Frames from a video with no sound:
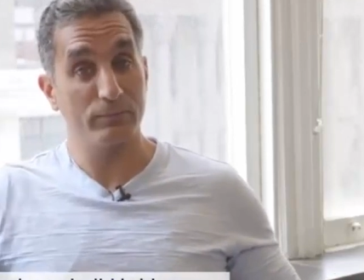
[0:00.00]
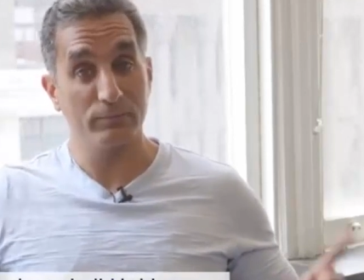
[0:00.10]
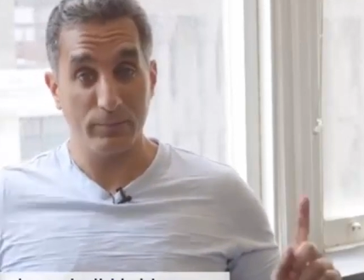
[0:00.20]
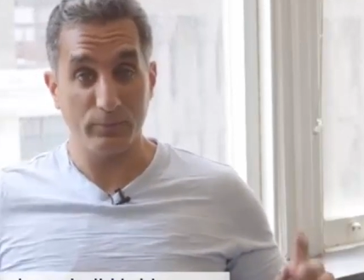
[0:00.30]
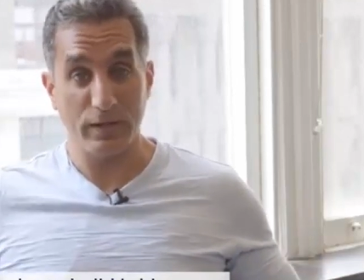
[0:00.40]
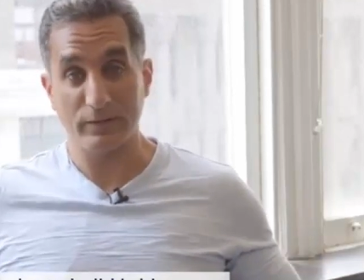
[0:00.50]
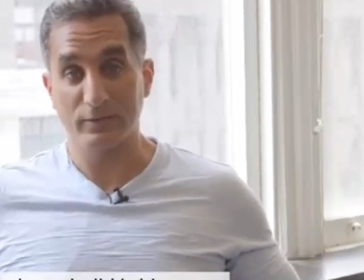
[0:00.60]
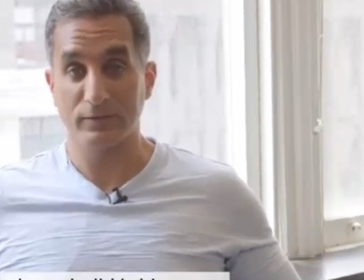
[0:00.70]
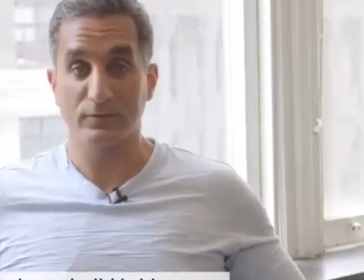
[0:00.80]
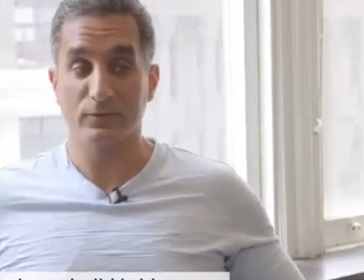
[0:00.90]
way, I'm
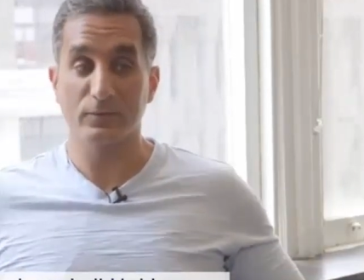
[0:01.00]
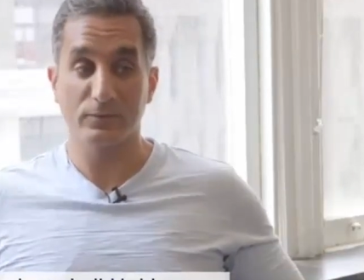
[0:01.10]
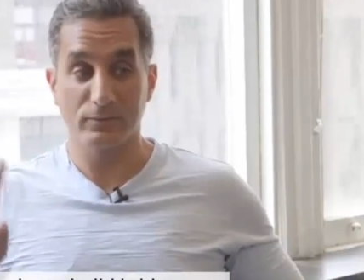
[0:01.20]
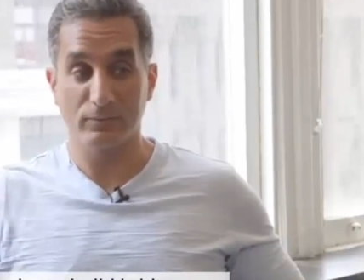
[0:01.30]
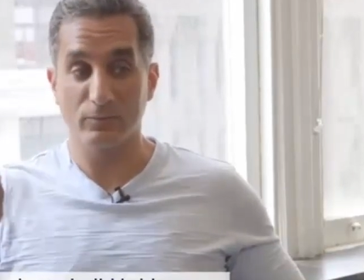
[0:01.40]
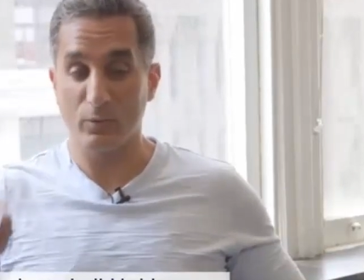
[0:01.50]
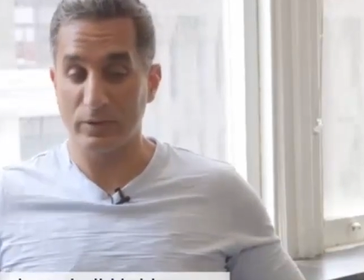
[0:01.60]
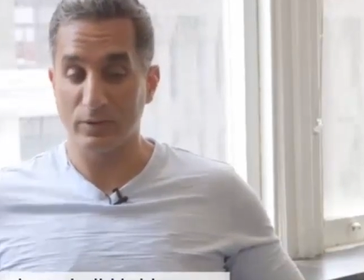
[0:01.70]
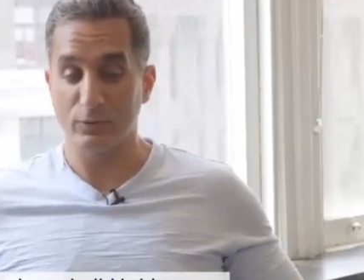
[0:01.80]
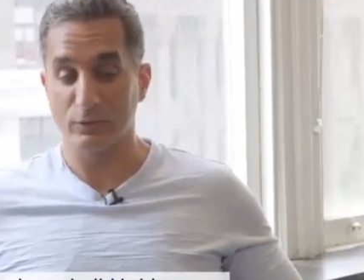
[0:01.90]
practicing, so
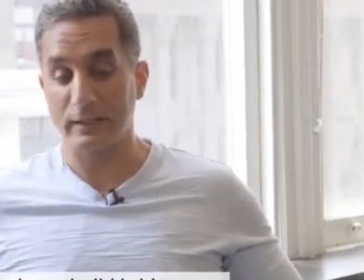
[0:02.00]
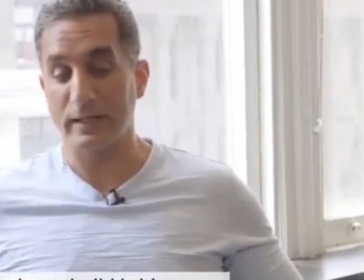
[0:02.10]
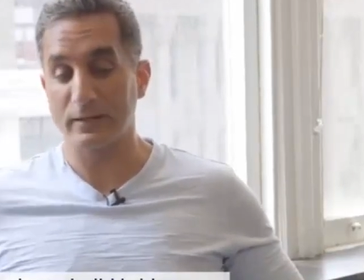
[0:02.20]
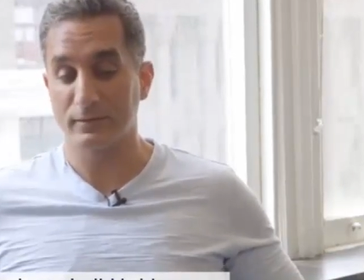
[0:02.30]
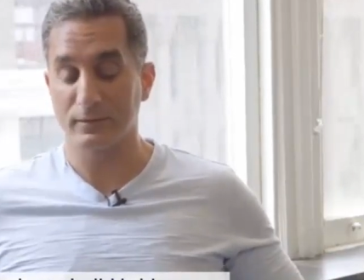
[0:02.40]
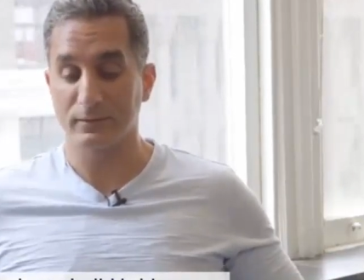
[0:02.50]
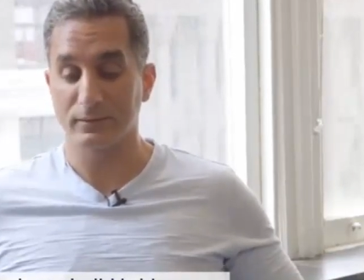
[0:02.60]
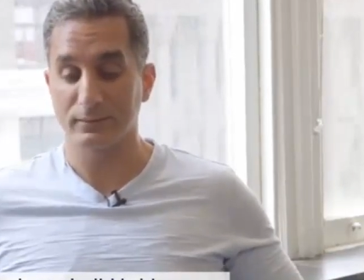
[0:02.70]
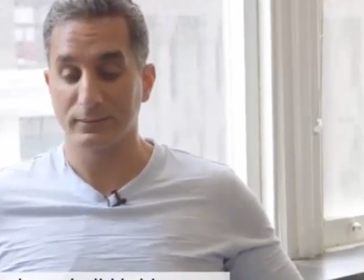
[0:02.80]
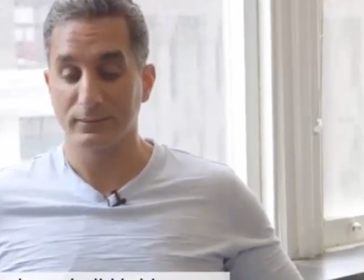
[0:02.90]
waiting for the next
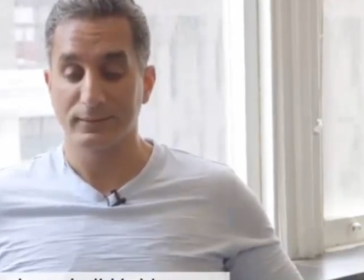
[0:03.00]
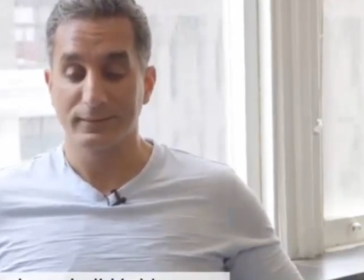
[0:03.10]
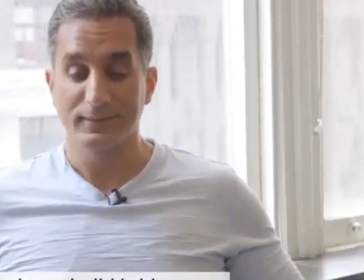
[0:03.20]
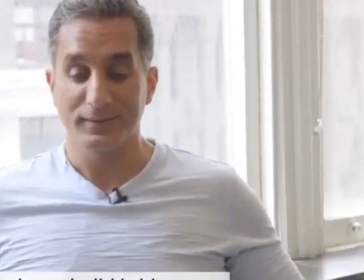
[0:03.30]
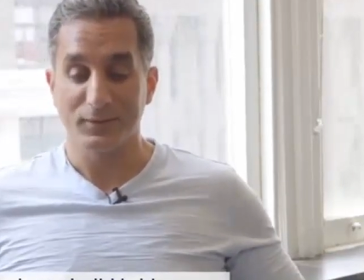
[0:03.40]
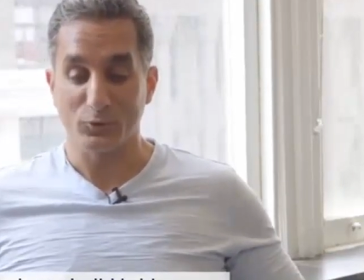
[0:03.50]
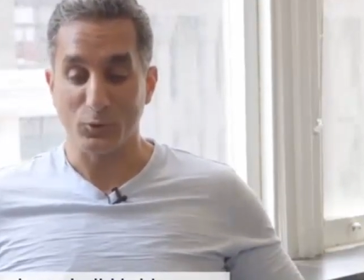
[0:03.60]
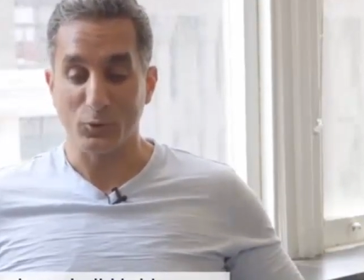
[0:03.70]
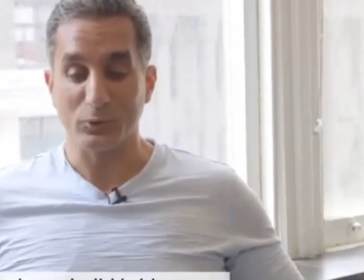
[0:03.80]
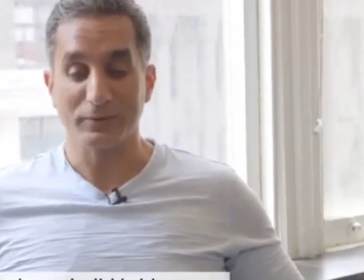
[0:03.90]

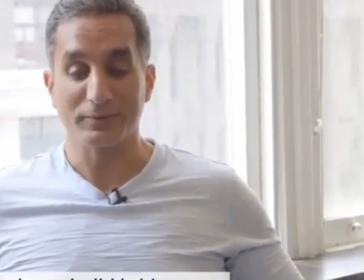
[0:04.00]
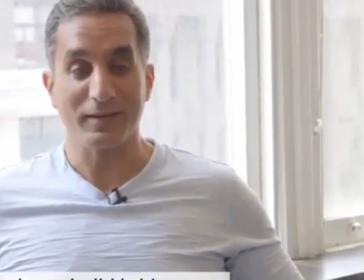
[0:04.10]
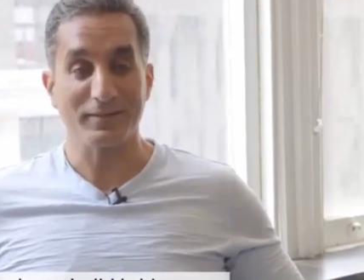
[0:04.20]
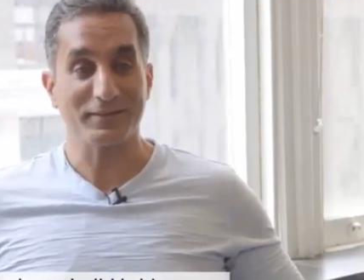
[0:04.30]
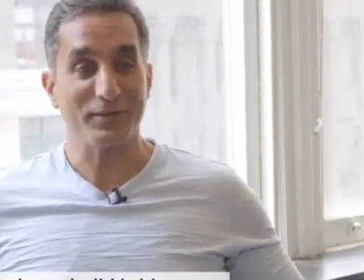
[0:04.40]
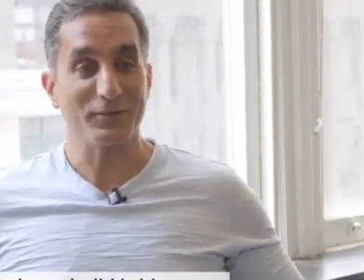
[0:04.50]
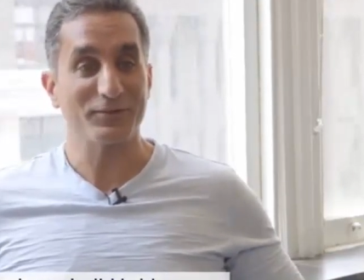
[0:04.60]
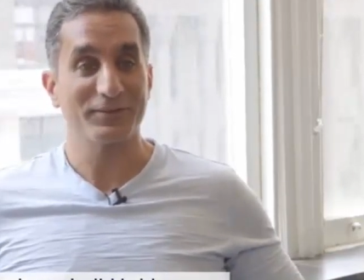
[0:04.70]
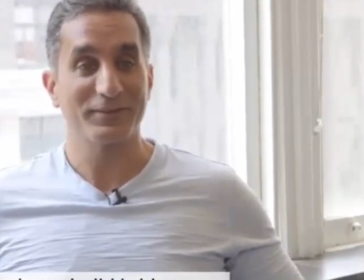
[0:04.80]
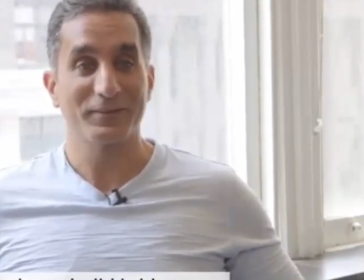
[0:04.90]
role as a
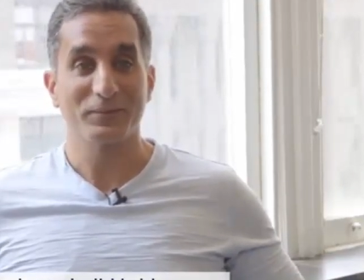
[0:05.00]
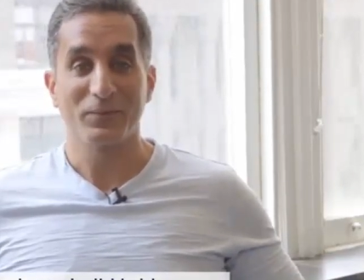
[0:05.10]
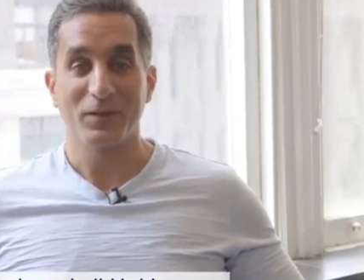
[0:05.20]
terrorist.